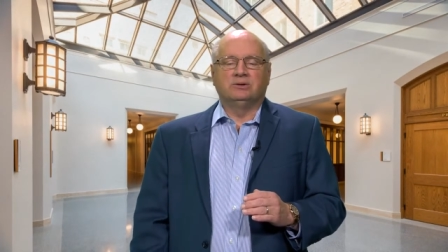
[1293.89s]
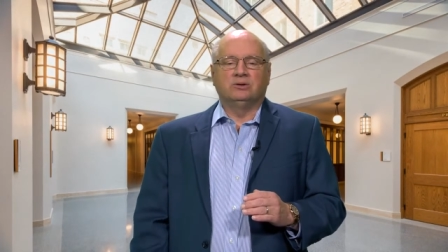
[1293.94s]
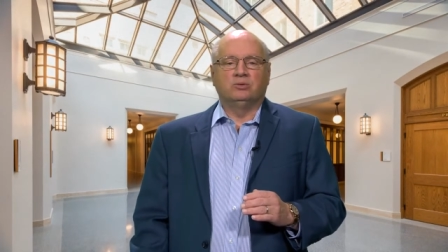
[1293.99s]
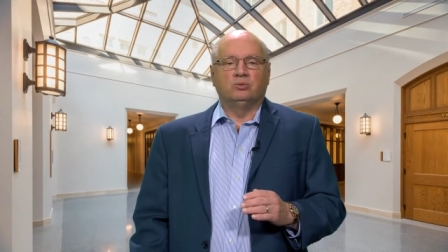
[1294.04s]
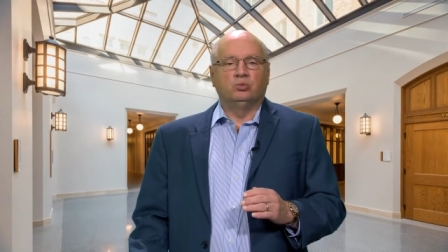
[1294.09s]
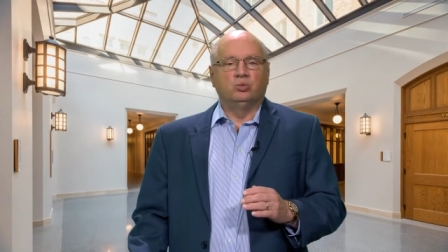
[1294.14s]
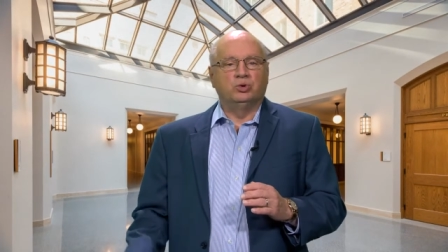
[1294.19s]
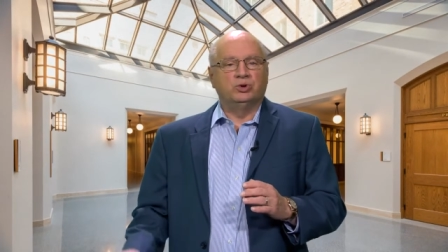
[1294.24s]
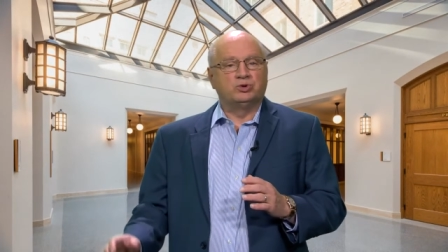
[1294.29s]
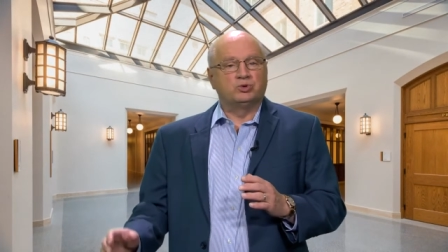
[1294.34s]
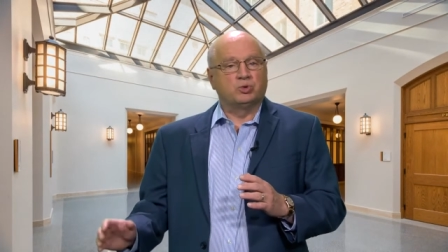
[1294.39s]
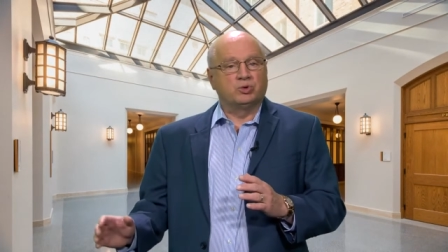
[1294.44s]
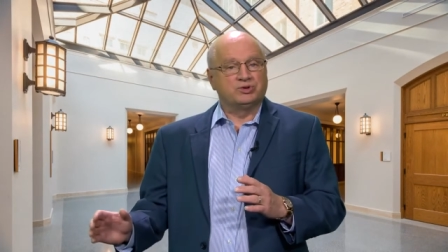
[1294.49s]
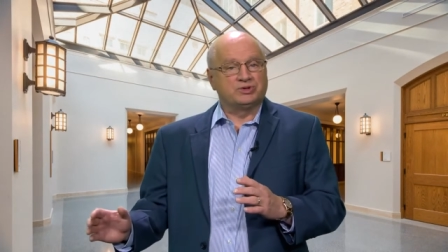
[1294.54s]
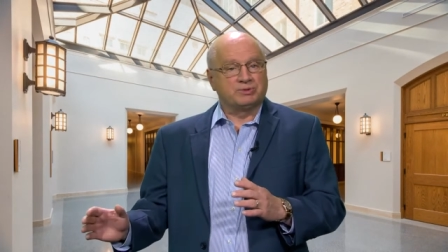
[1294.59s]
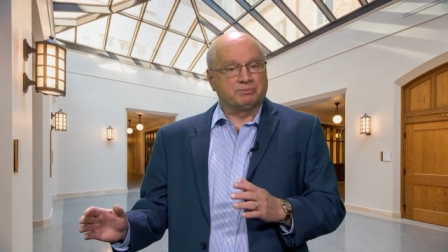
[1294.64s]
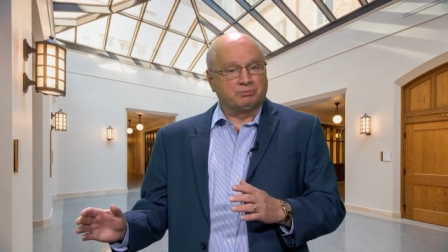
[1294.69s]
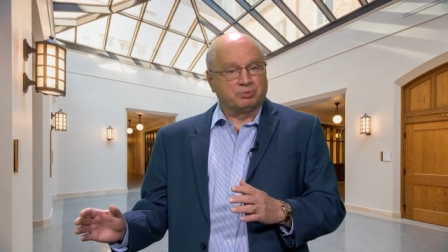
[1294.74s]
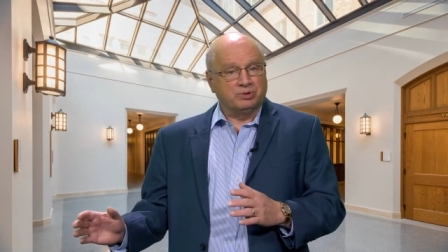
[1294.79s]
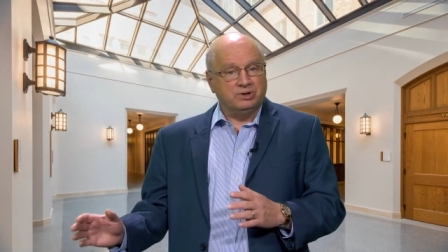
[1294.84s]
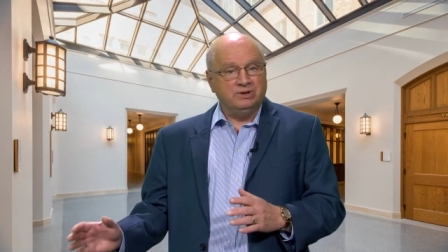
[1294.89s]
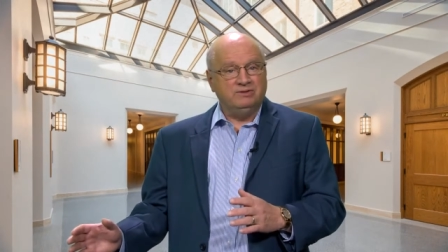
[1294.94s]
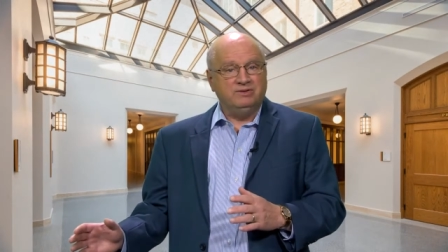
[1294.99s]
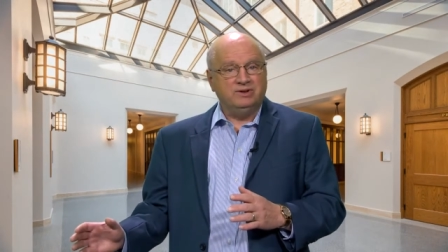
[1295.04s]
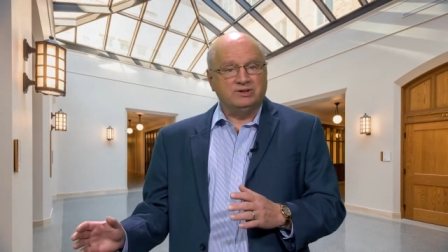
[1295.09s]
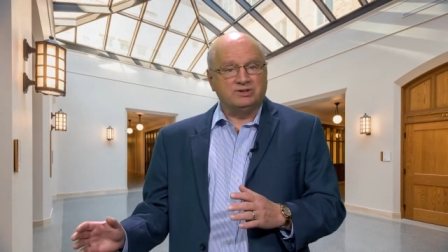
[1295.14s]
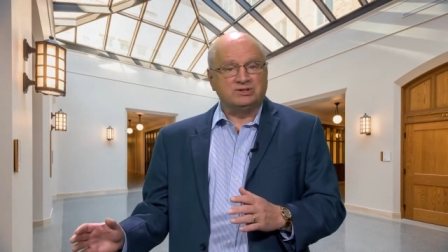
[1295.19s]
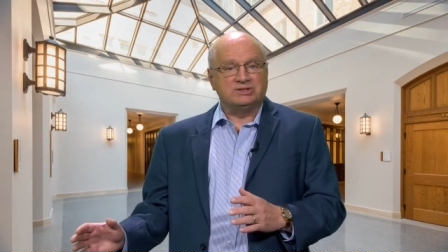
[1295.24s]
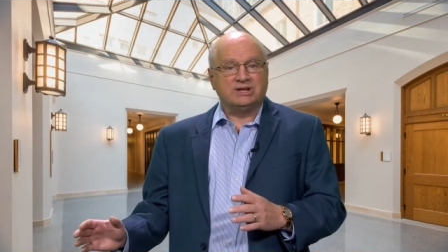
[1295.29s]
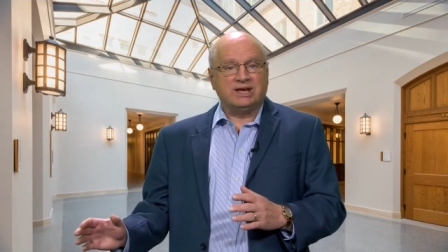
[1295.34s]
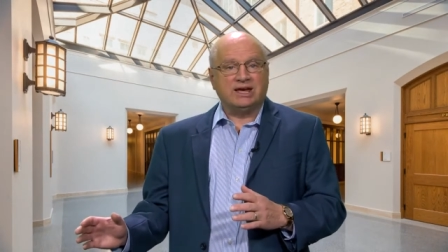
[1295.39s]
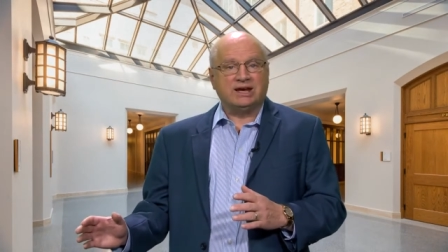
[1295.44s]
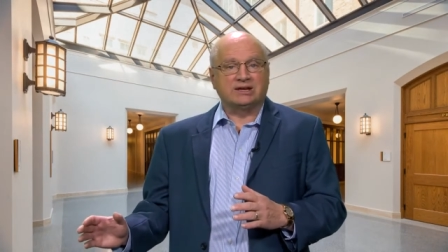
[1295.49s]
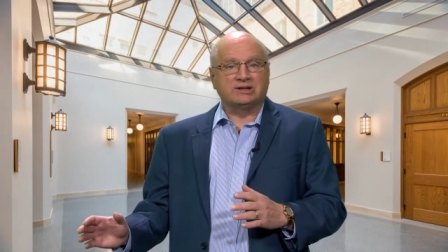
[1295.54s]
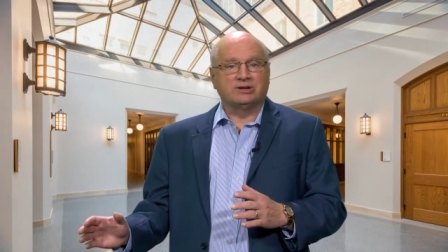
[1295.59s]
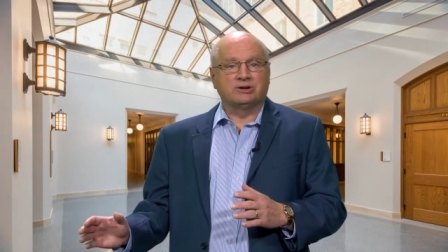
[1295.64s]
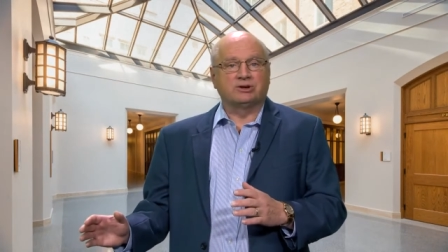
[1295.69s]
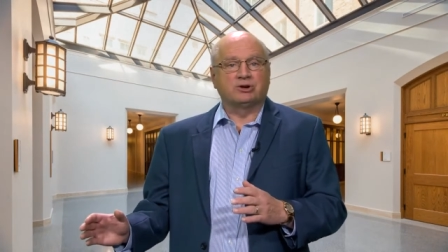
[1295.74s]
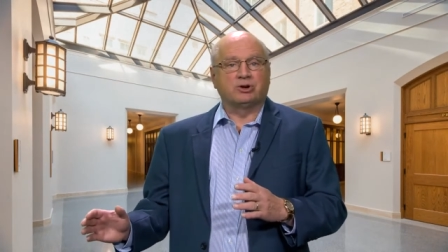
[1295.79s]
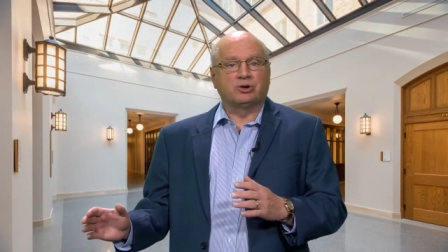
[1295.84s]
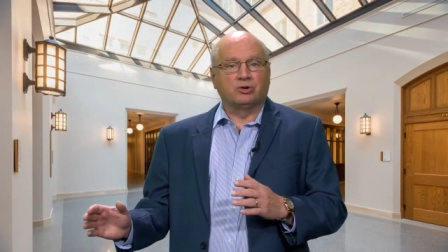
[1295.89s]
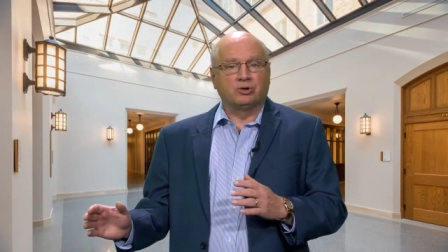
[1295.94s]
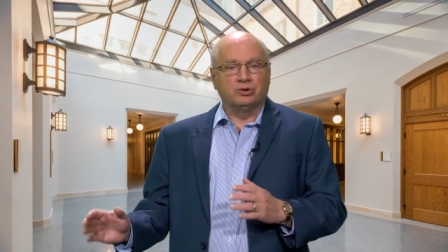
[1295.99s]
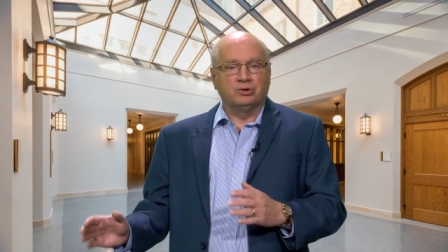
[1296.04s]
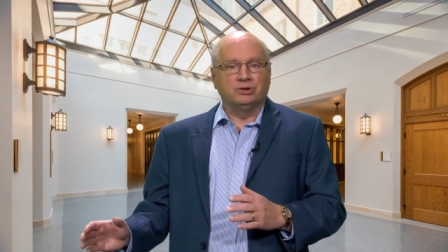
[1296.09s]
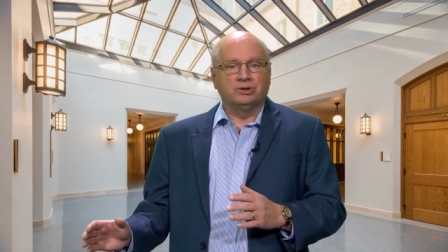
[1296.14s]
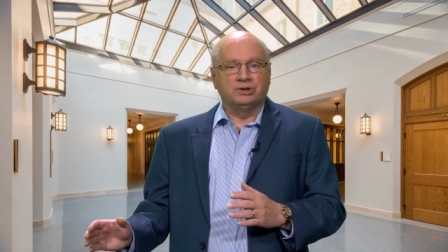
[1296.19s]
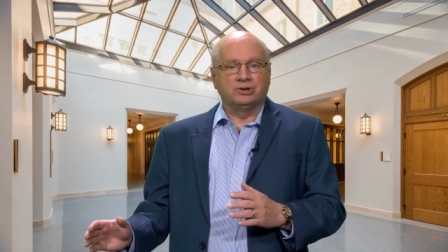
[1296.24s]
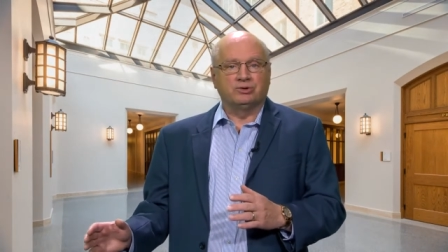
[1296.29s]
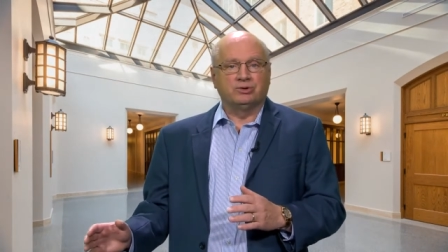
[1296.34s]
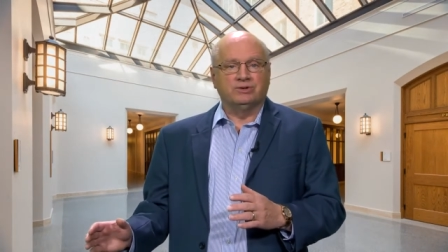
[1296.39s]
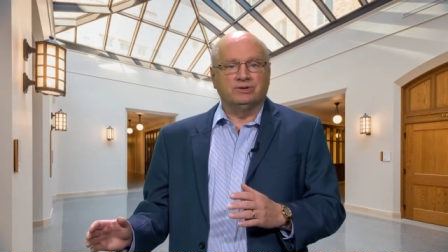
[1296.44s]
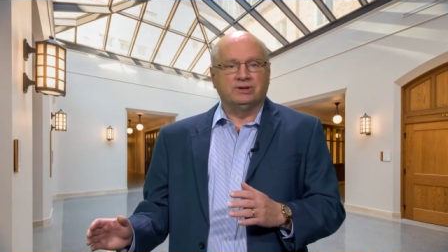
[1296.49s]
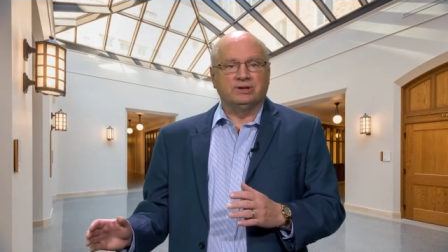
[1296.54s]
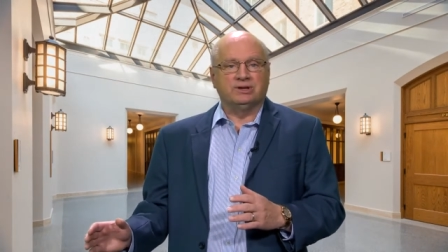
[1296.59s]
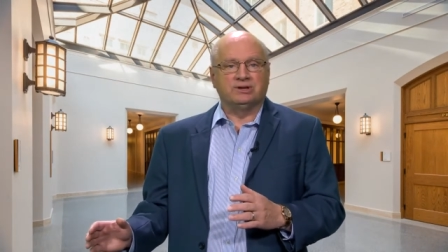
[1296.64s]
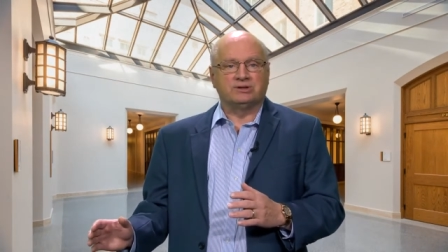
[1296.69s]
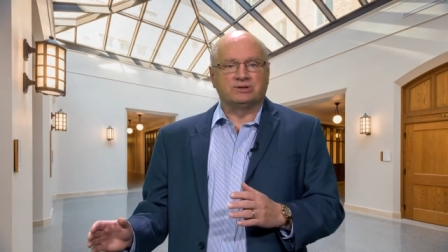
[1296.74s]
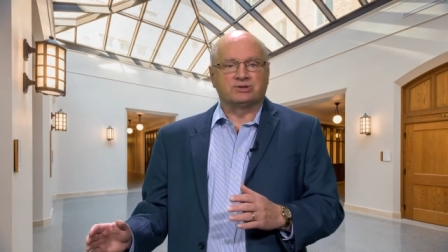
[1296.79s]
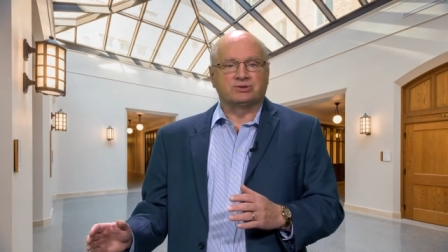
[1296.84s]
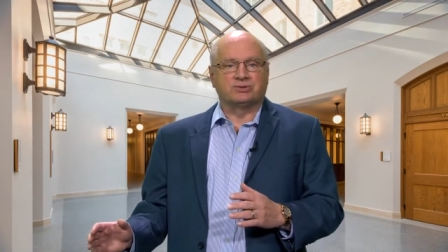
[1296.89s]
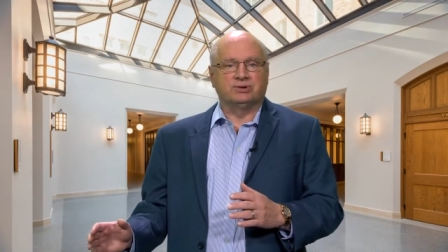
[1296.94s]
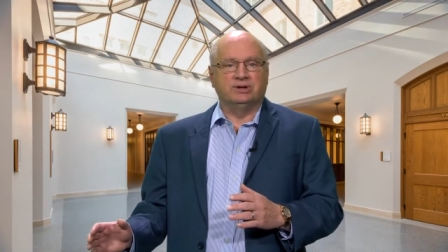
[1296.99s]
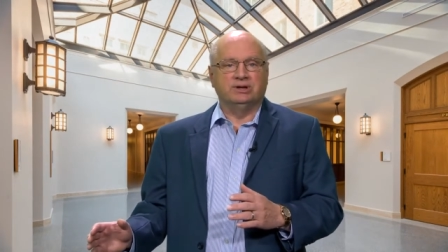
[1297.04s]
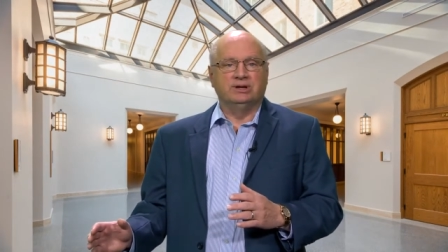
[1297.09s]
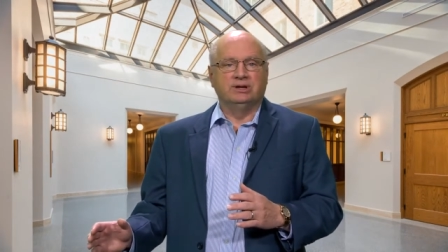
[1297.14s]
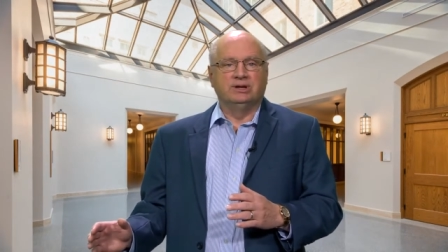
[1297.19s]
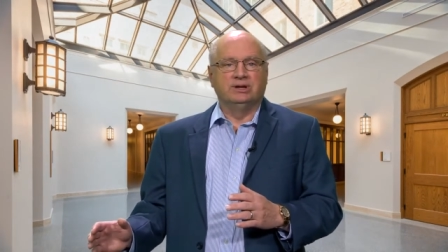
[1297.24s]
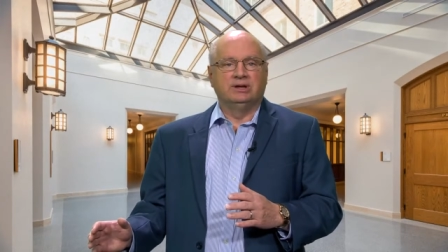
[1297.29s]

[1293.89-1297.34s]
which was a previous tactic earlier in the history,